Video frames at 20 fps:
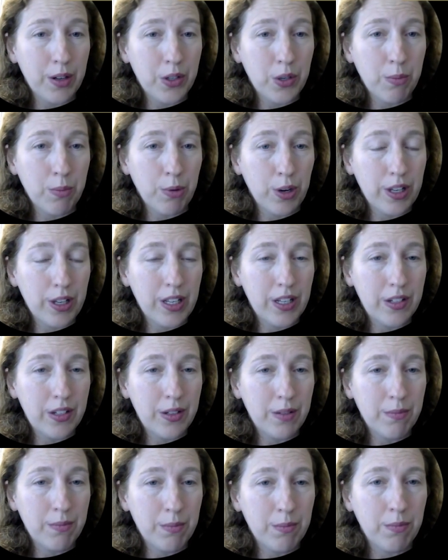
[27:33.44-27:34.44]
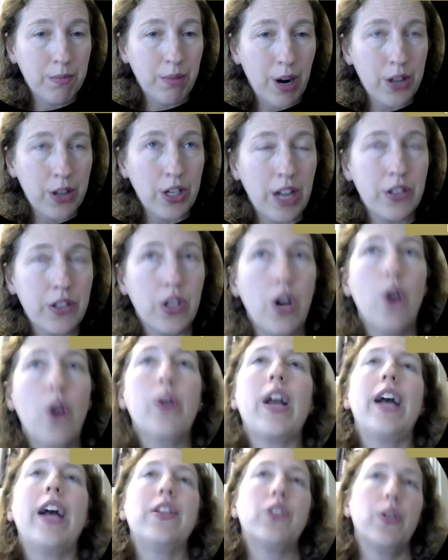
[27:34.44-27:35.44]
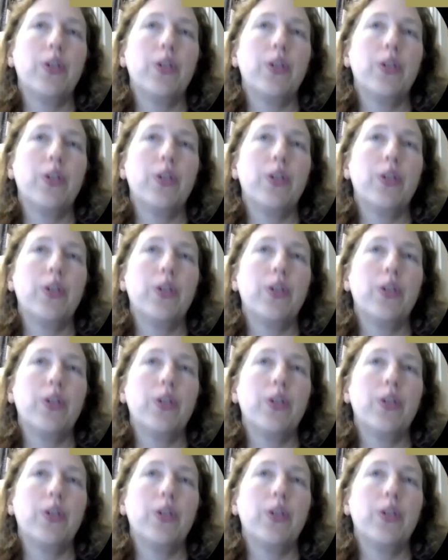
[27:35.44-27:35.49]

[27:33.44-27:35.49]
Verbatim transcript: Yes. Yes. So, okay, yes.